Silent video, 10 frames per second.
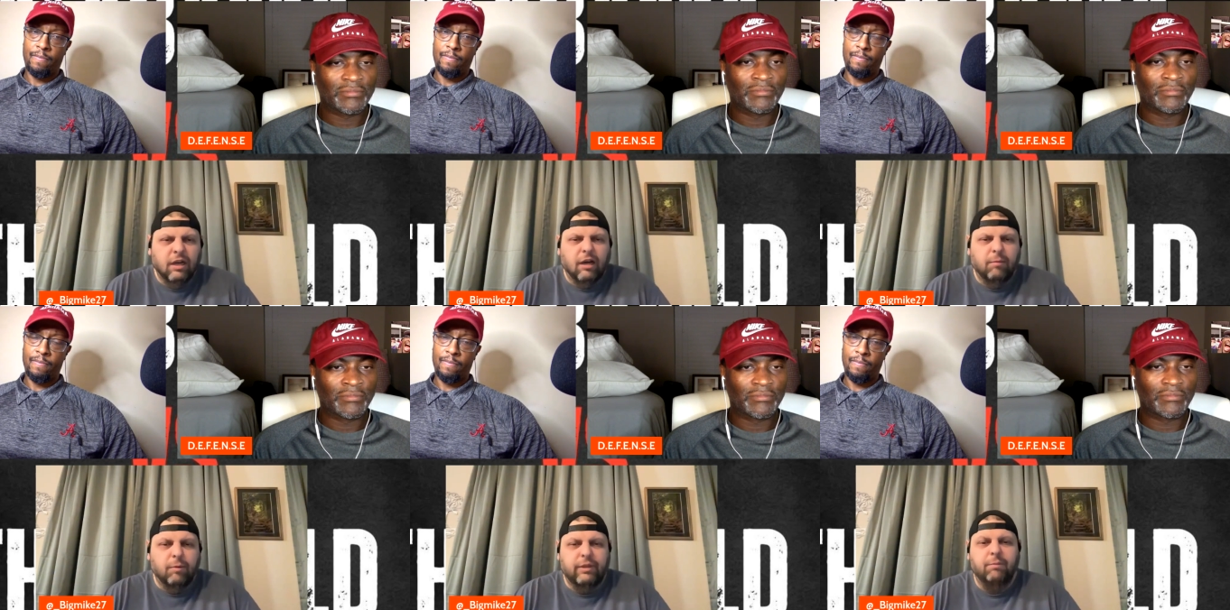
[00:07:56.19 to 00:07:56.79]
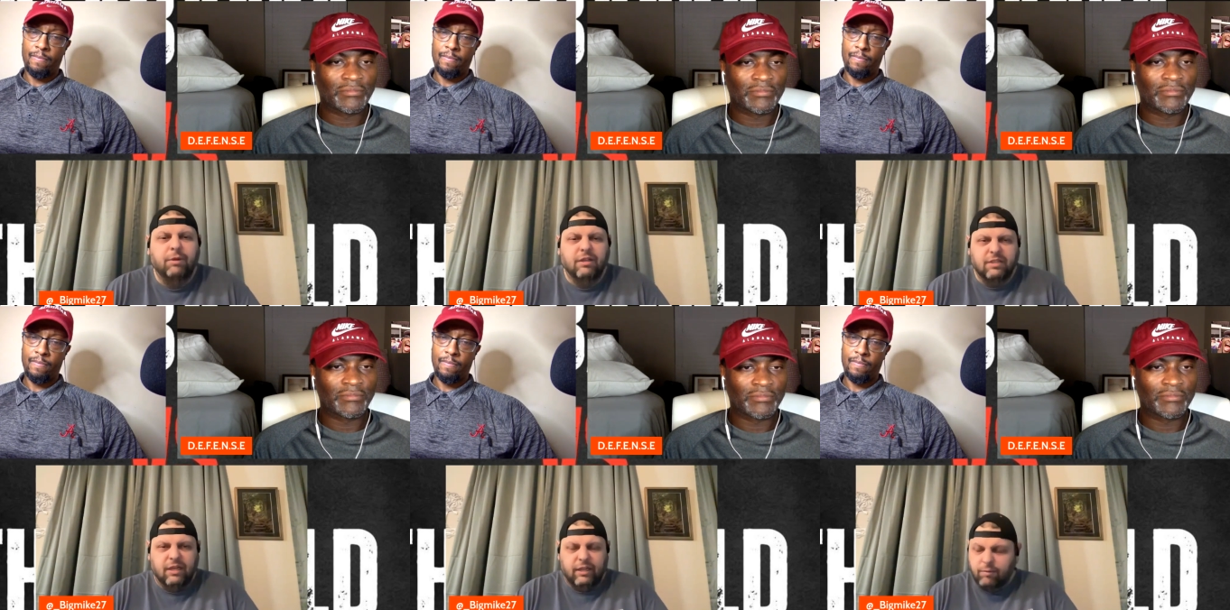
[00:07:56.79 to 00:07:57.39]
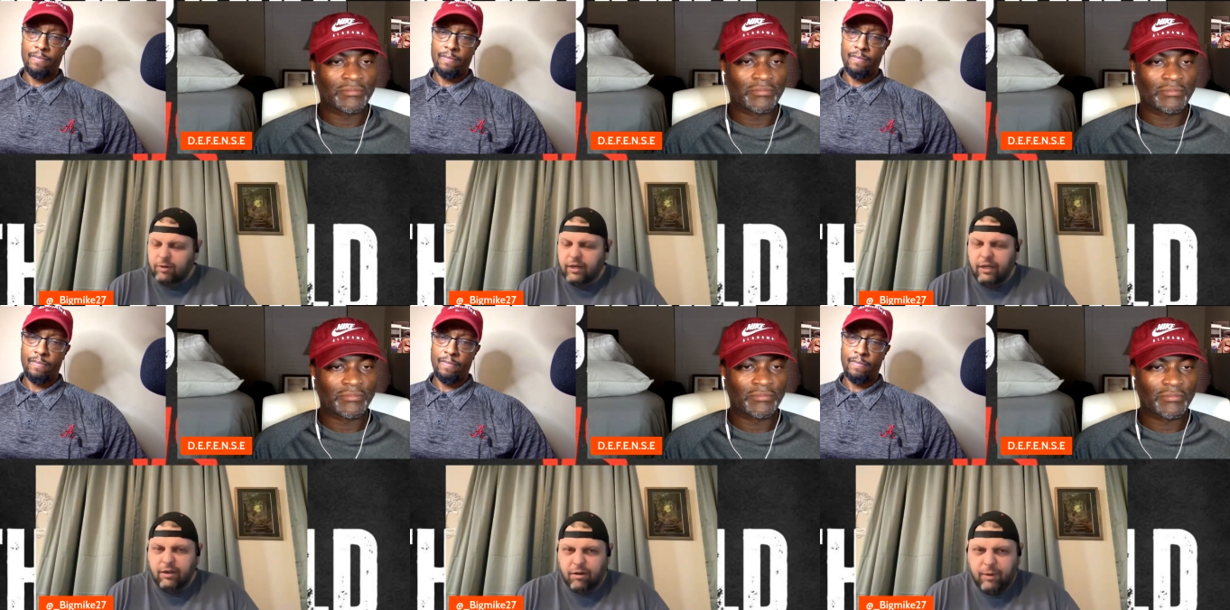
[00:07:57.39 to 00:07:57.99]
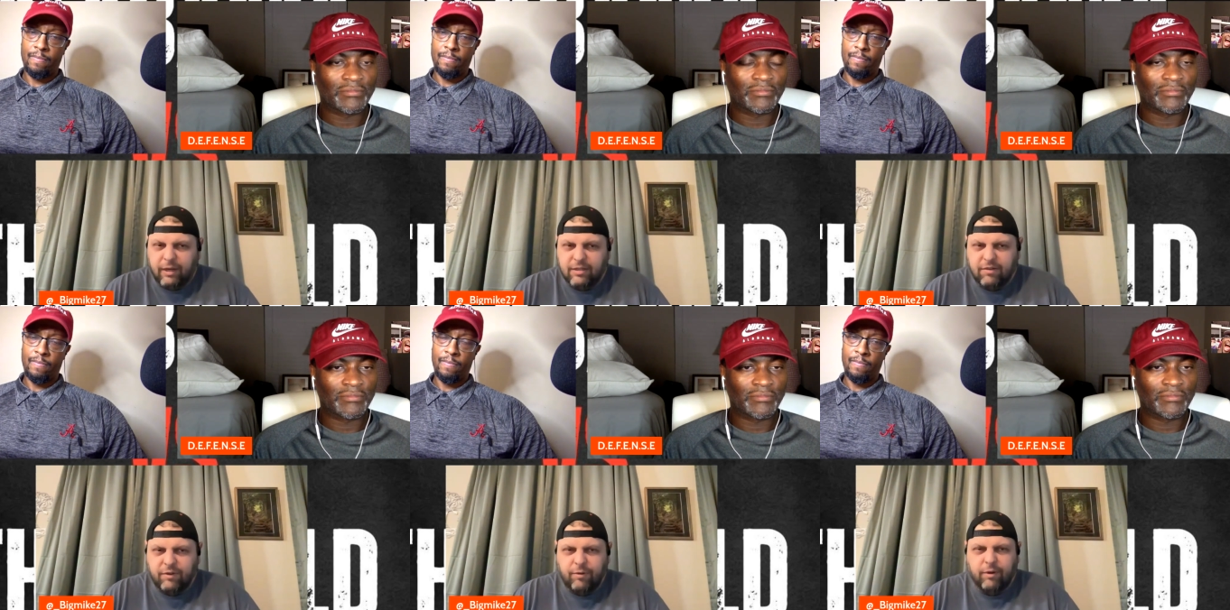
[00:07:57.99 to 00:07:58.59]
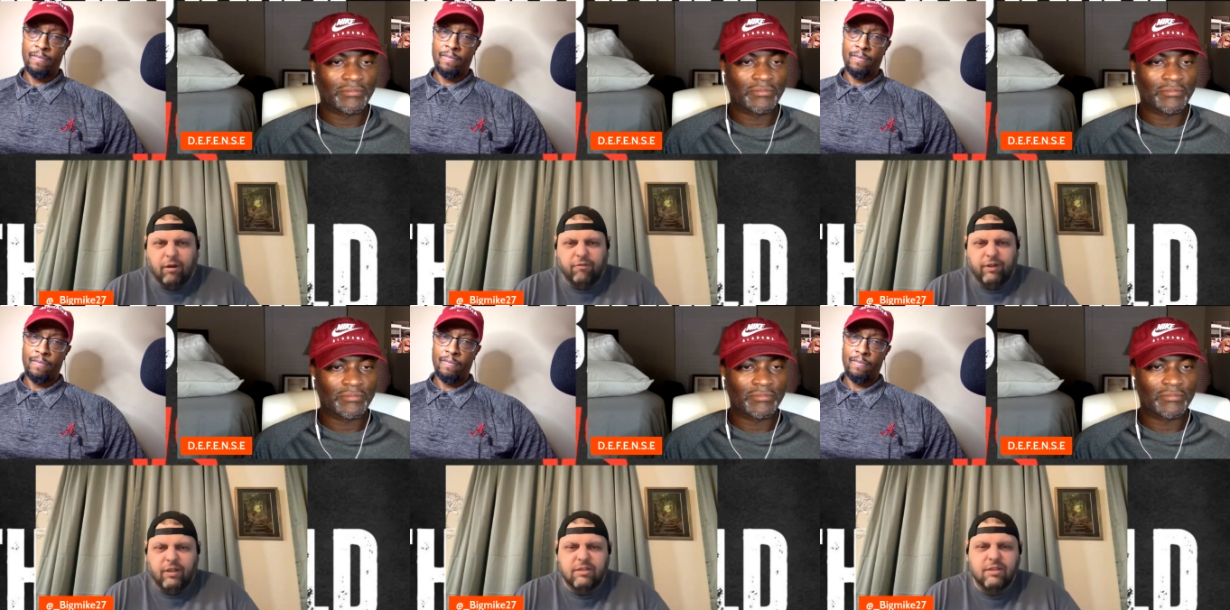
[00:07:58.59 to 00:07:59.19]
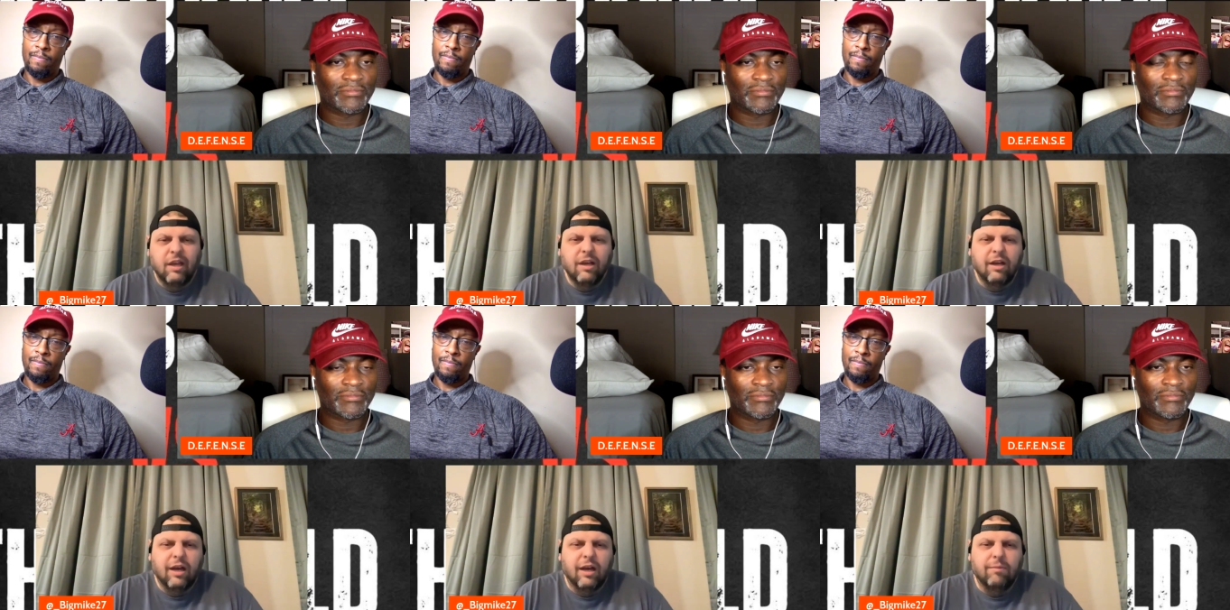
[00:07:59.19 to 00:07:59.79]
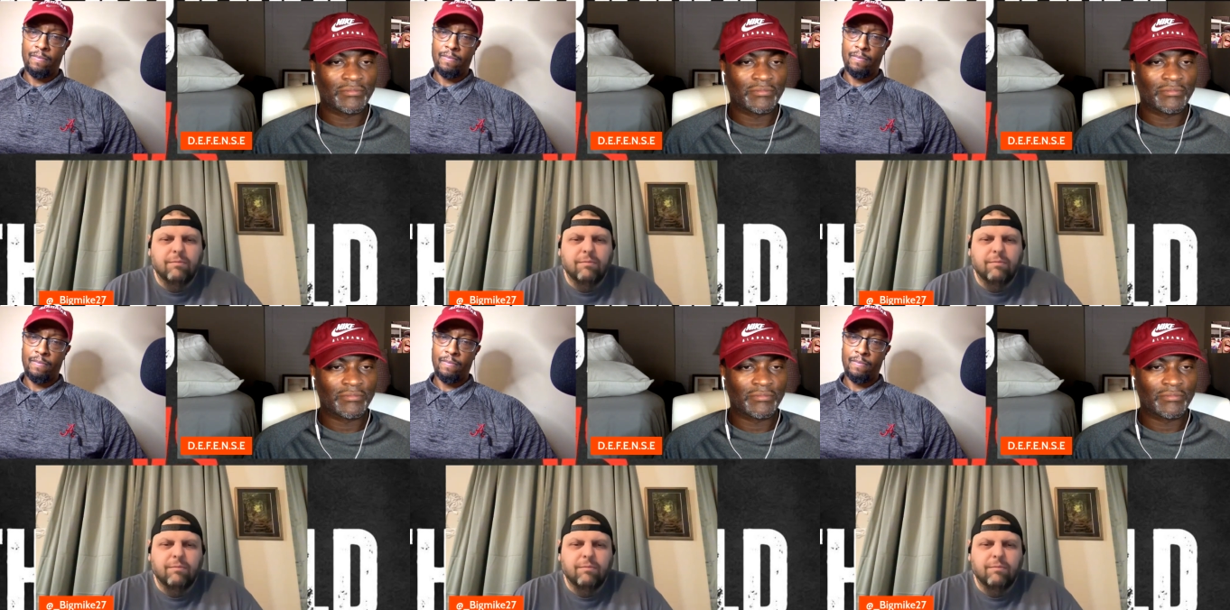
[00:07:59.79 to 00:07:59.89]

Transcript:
Speaker 1: Uh, but with that being said, again, we're going to end on a positive note. Offense. Uh,